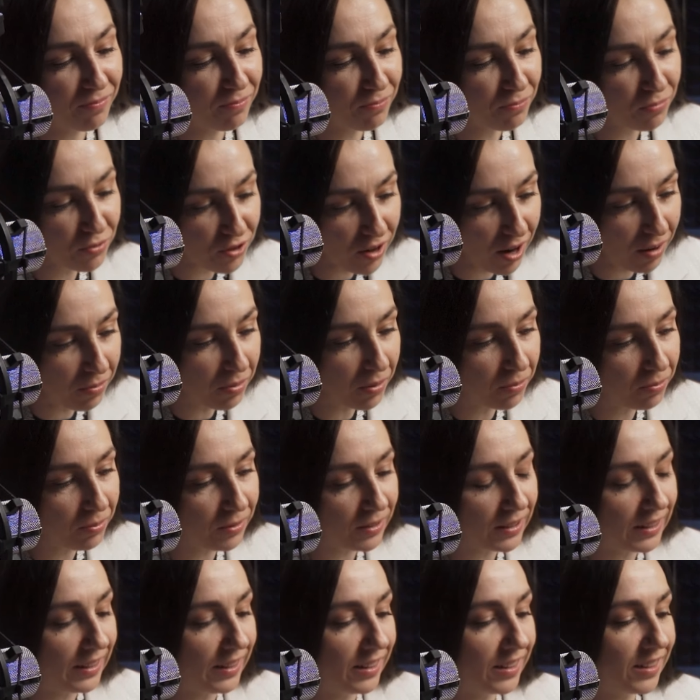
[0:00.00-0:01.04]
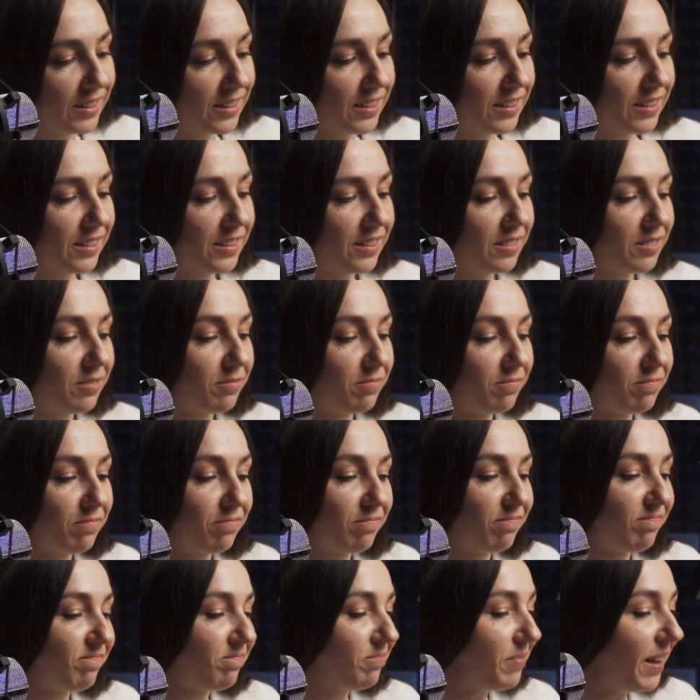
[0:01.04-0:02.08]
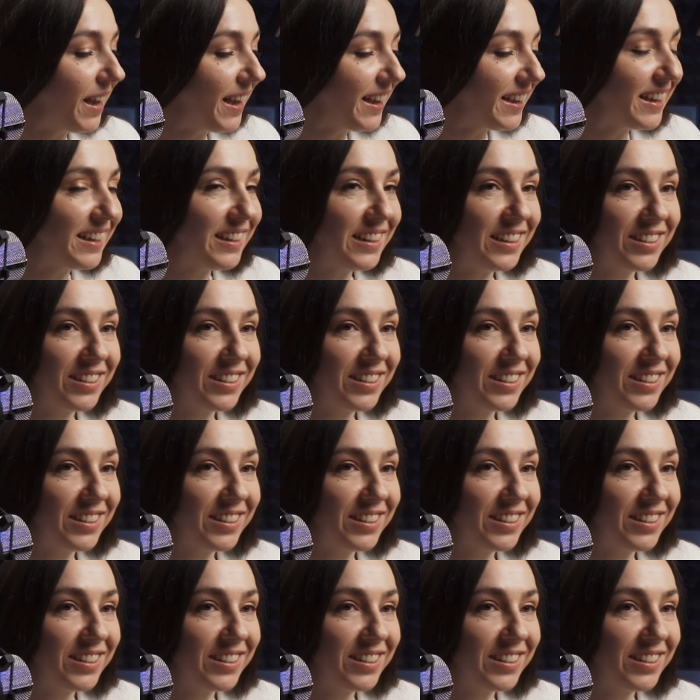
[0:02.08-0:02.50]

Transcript: probably making